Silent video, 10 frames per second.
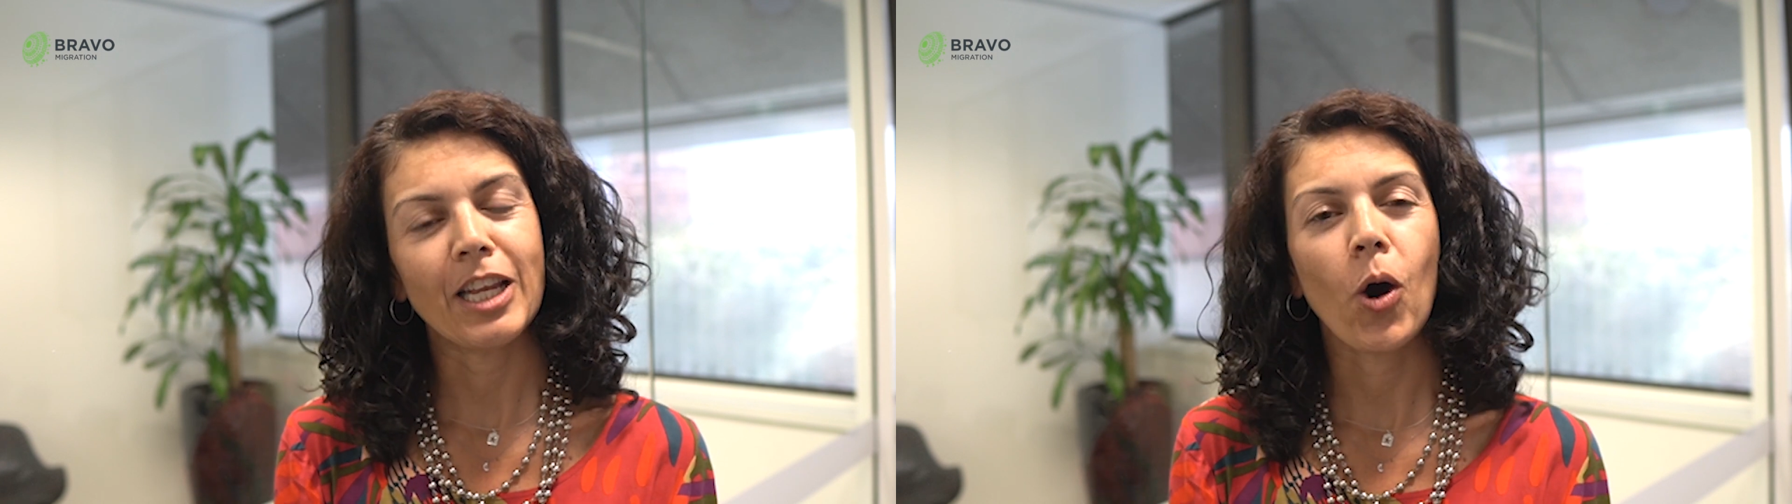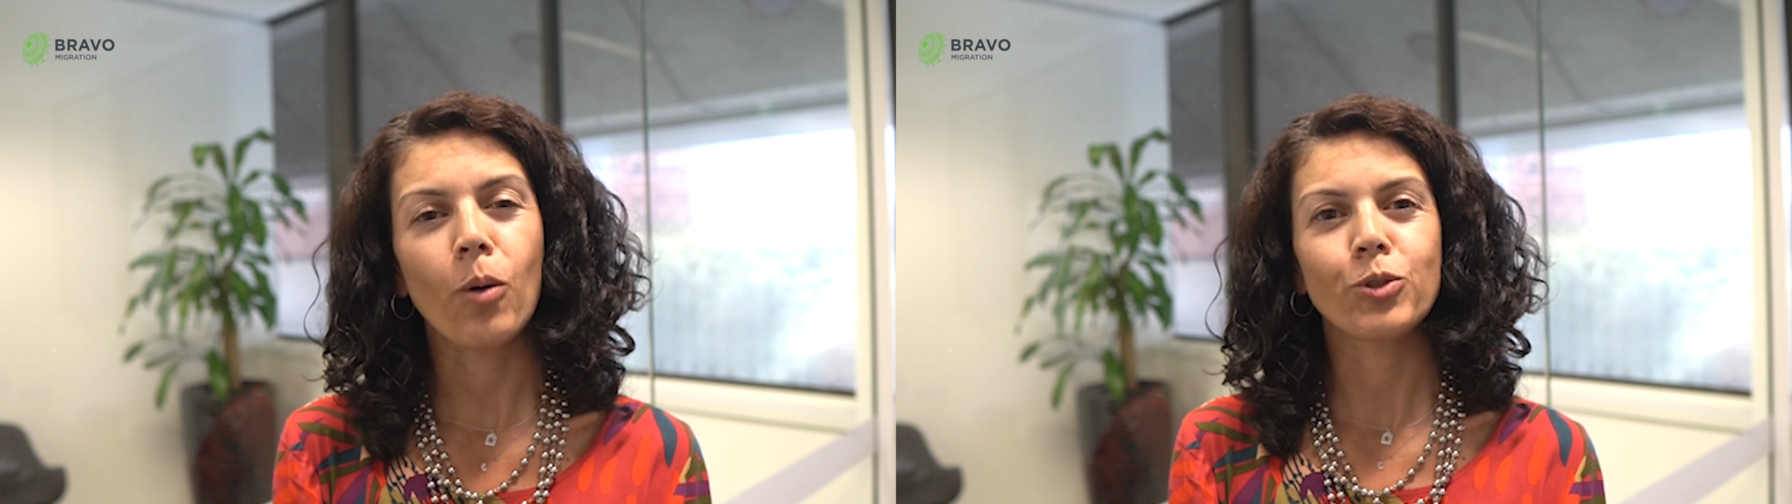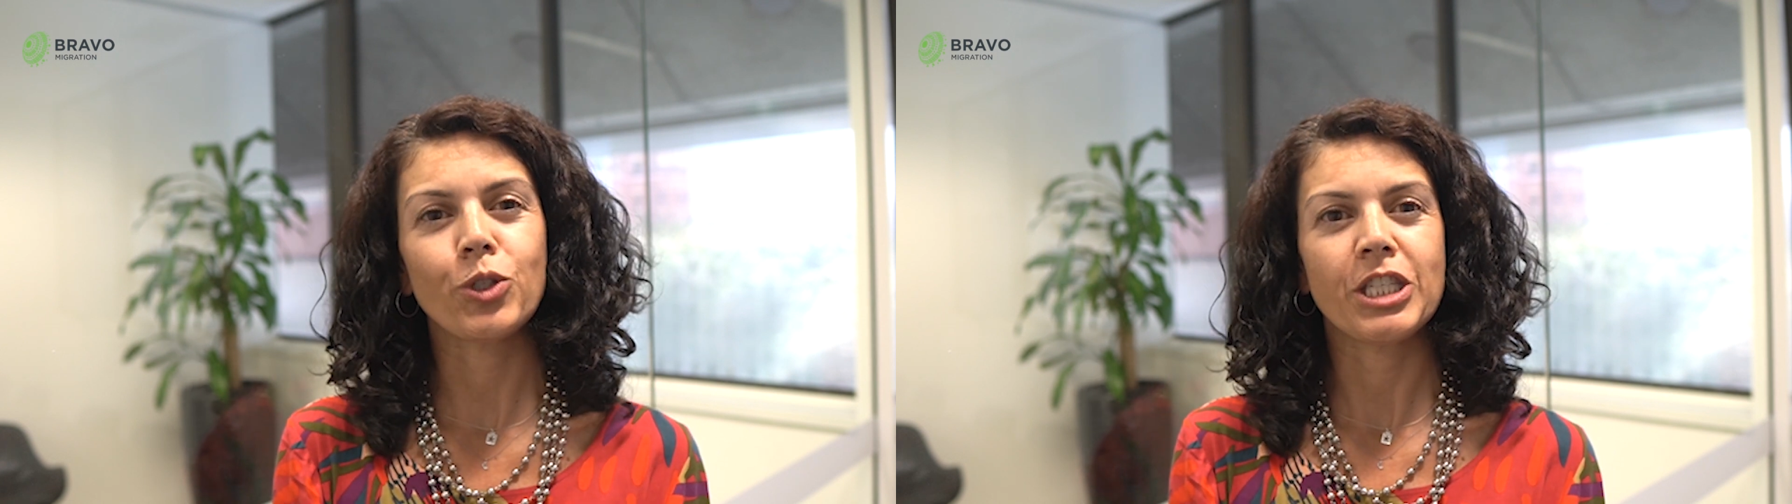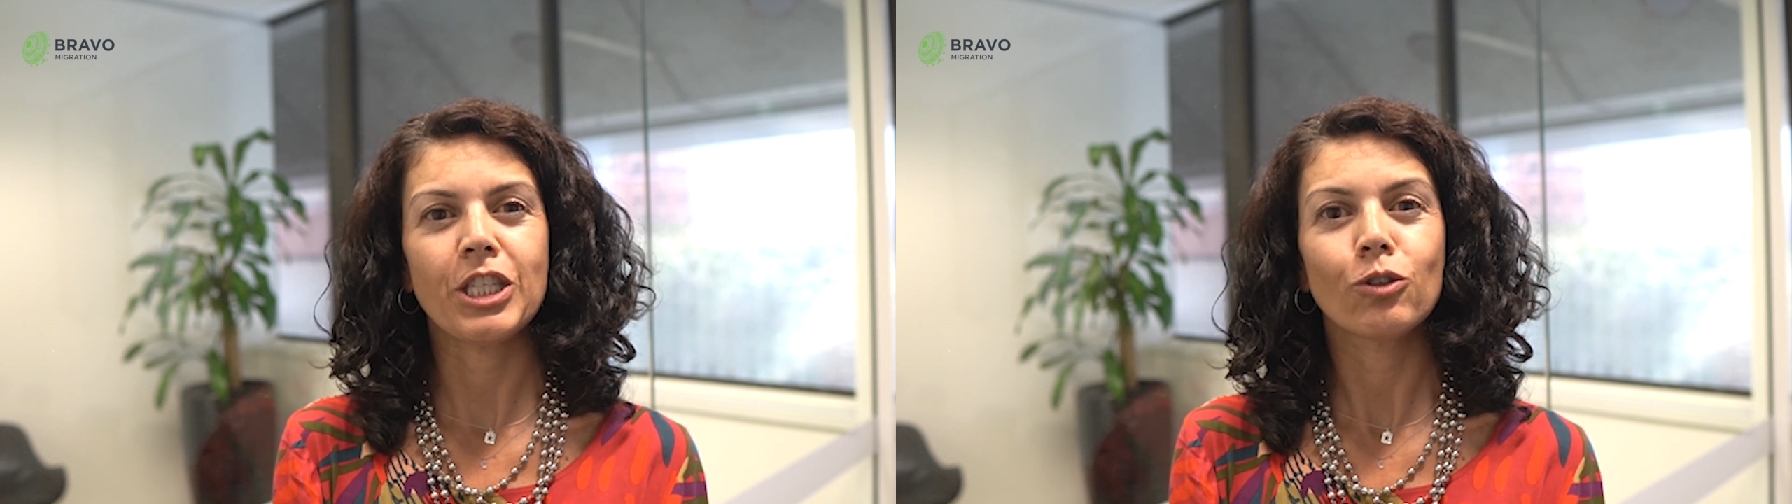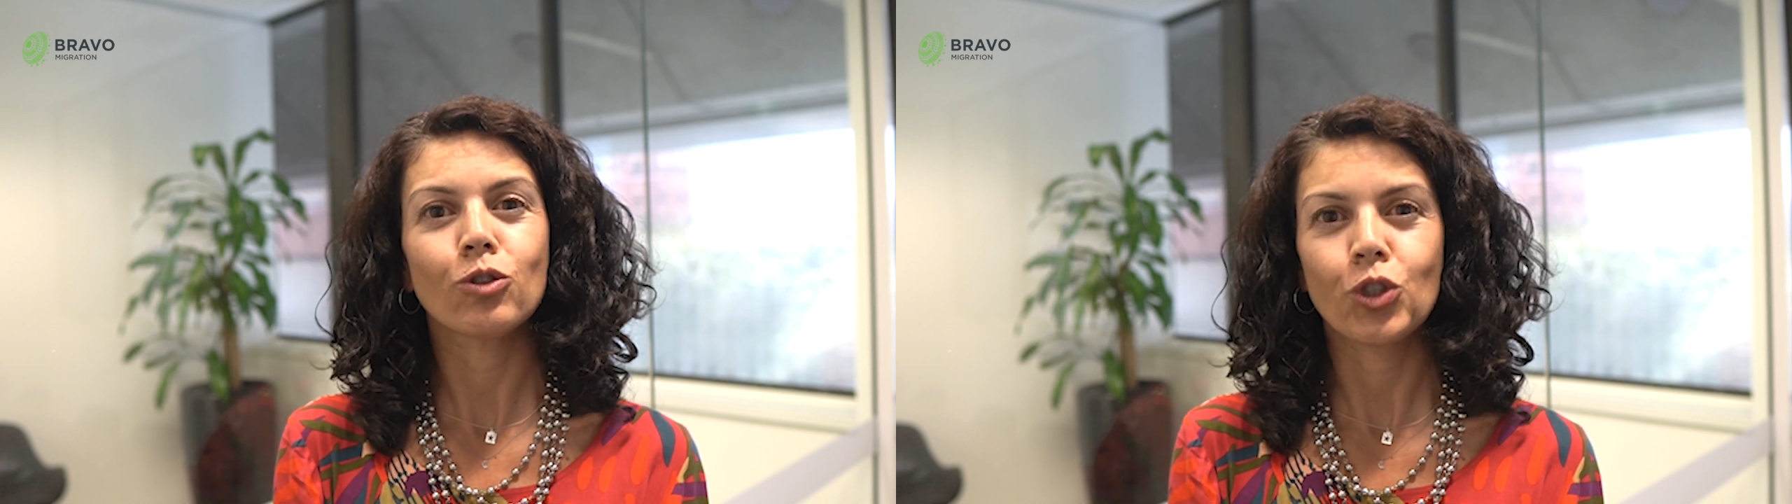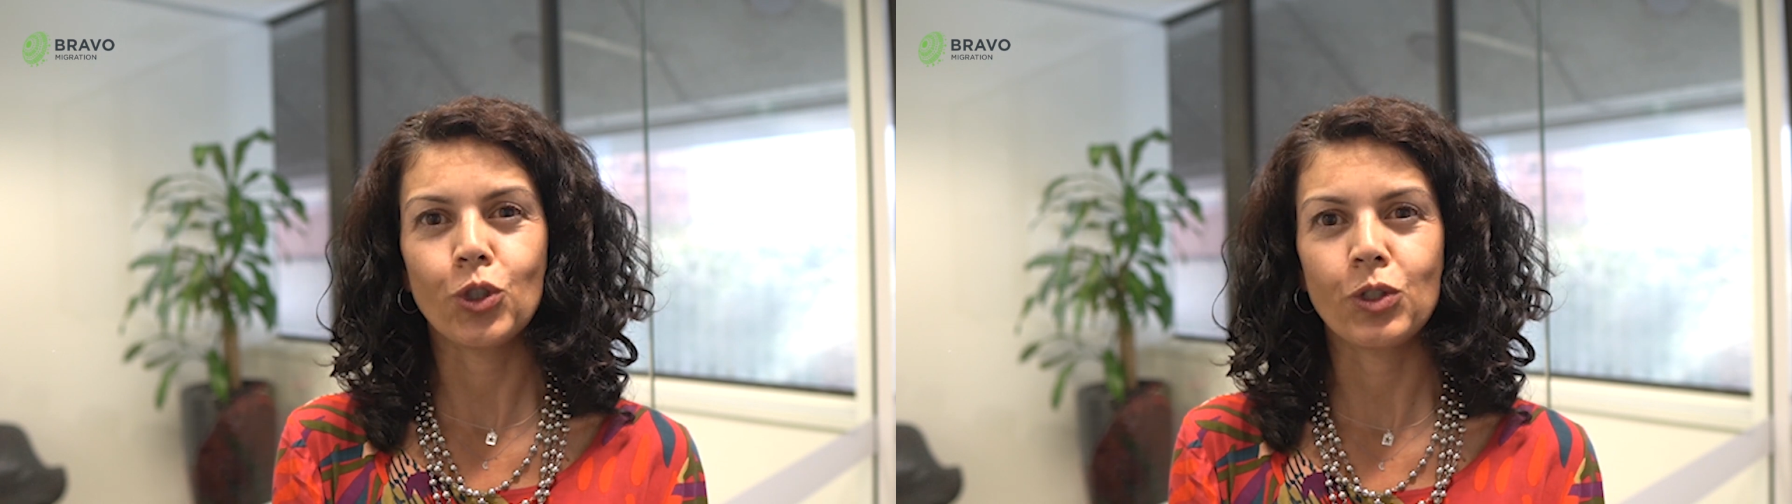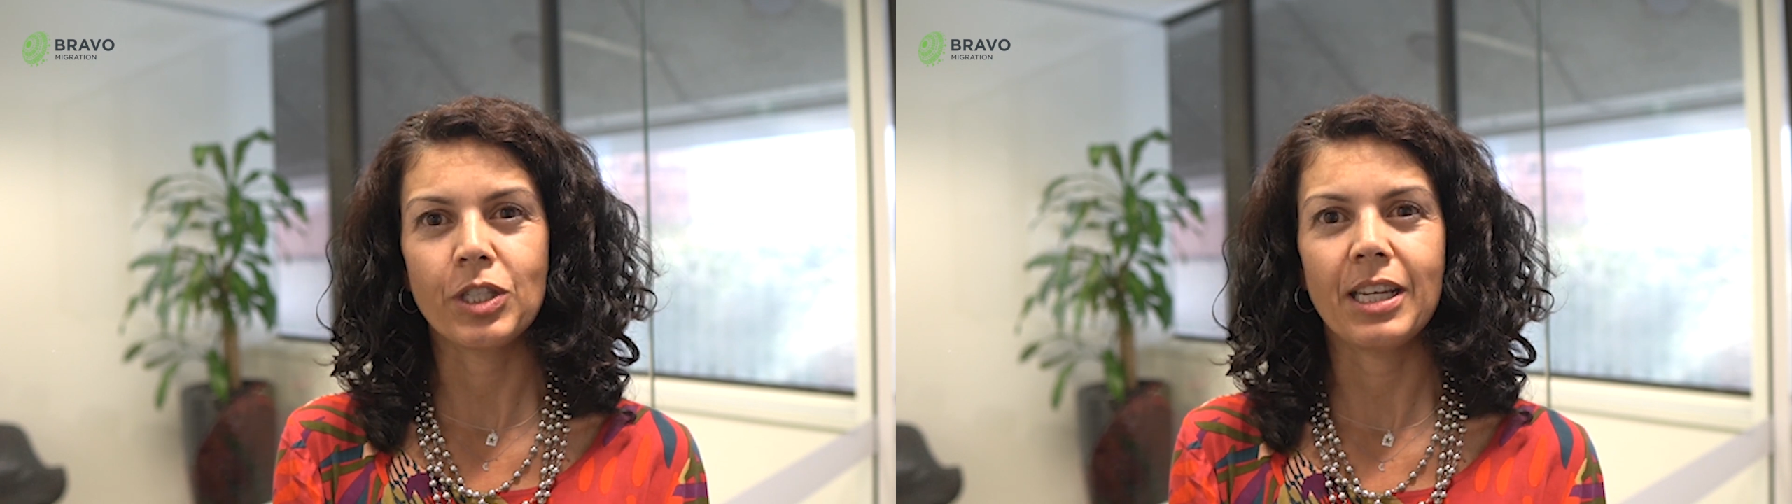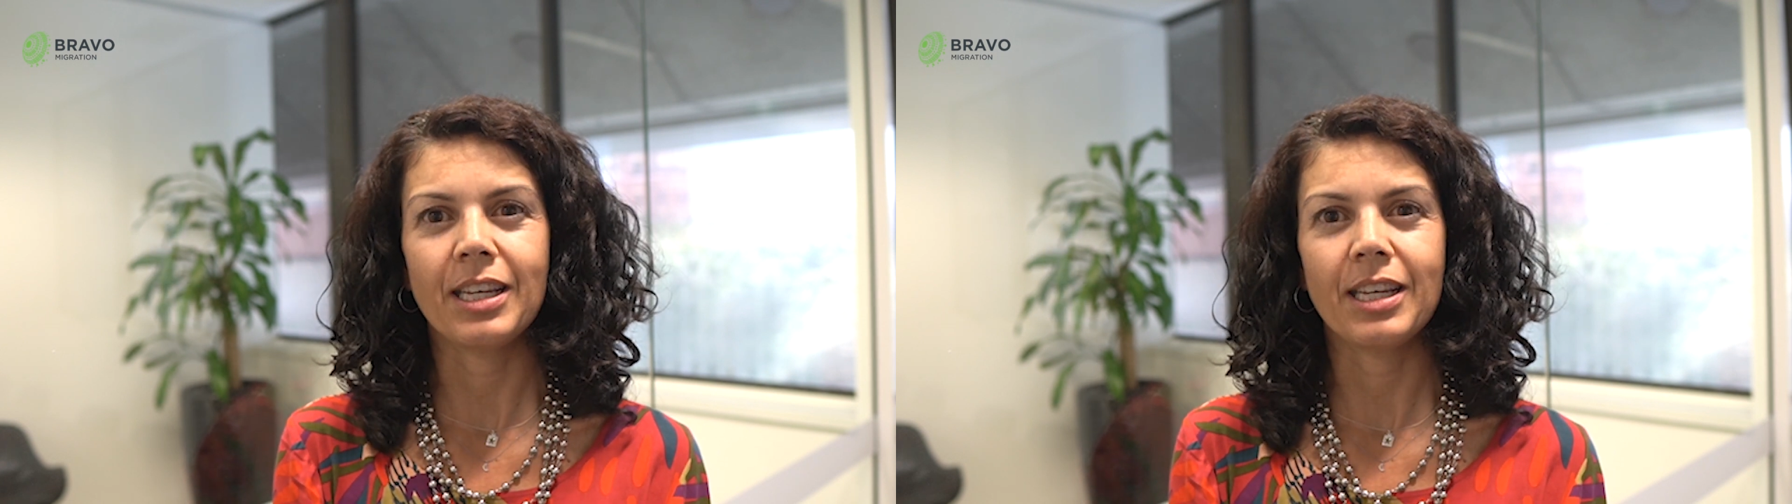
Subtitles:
hope to see you on Tuesday